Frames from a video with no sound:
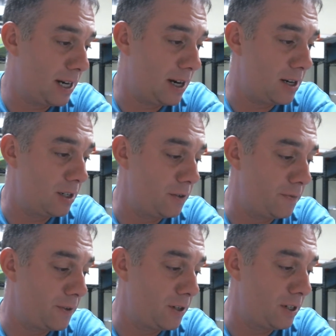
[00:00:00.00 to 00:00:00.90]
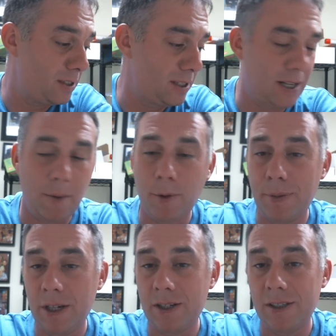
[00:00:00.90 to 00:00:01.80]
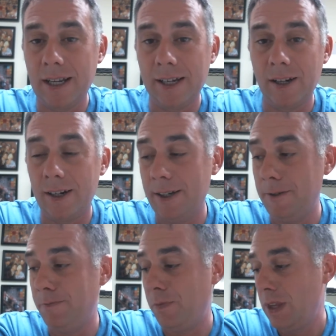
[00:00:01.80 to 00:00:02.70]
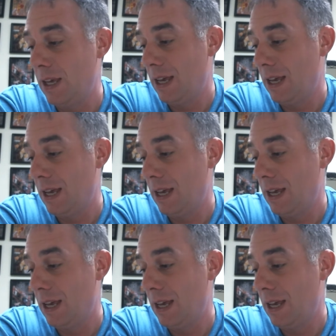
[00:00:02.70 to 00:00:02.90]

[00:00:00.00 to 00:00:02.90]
cards first and a couple of pitches that I got in.